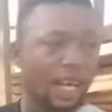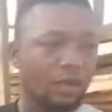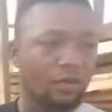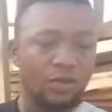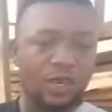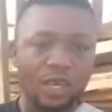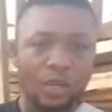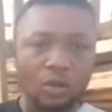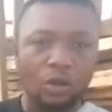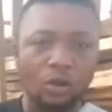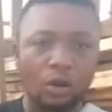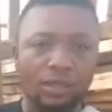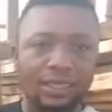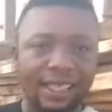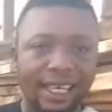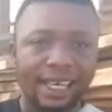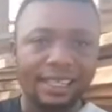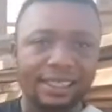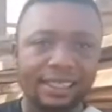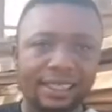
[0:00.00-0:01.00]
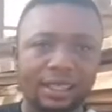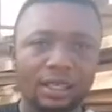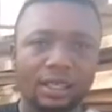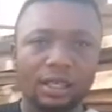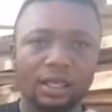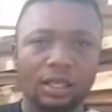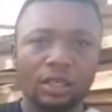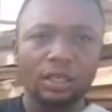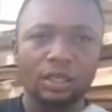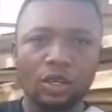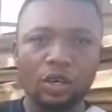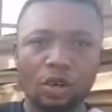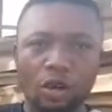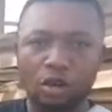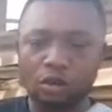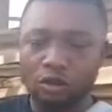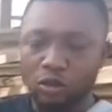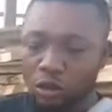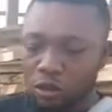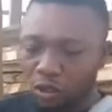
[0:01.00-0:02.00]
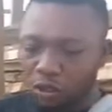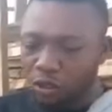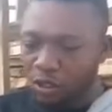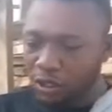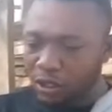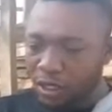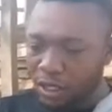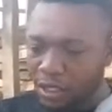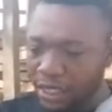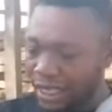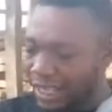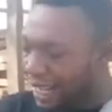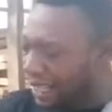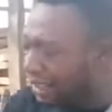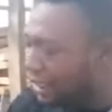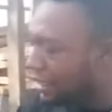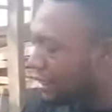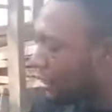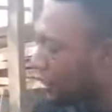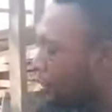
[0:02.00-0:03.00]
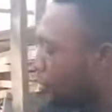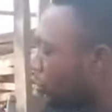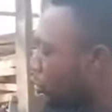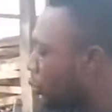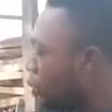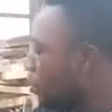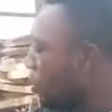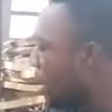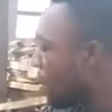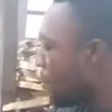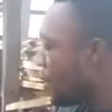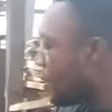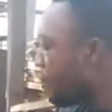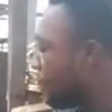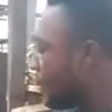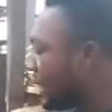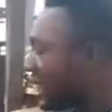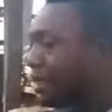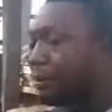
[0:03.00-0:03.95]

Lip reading: doing gutters, they also use it. They cut it into maybe piece